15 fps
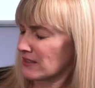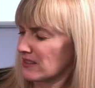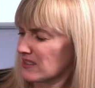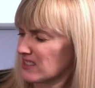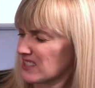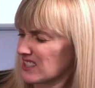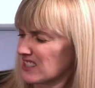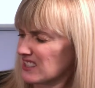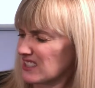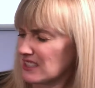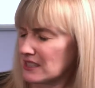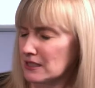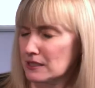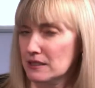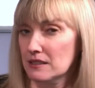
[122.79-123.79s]
there still
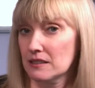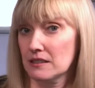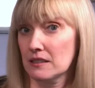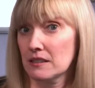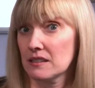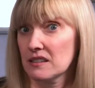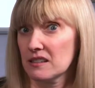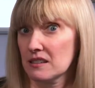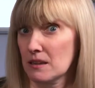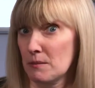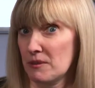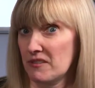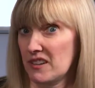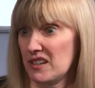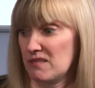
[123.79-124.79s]
is some
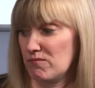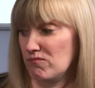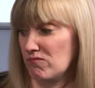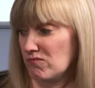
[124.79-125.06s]
of it.